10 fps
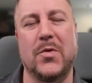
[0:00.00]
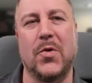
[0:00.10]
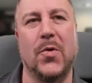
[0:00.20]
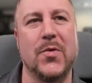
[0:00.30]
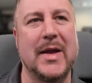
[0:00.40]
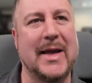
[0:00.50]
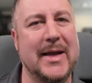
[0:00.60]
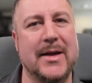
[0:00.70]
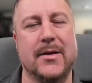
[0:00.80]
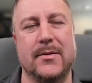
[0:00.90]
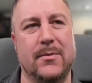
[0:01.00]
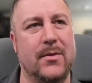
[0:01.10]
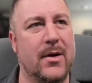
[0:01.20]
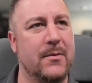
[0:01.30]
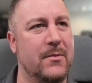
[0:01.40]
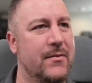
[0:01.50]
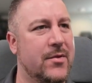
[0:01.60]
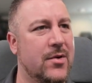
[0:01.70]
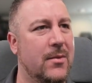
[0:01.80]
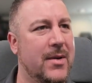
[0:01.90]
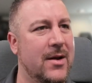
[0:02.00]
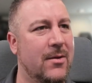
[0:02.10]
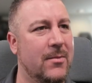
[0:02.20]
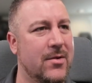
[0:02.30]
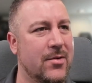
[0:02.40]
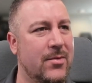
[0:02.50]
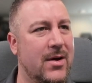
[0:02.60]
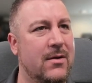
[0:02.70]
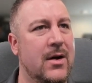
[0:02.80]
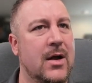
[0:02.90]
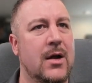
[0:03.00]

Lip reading: toting one with the torpedo option as well.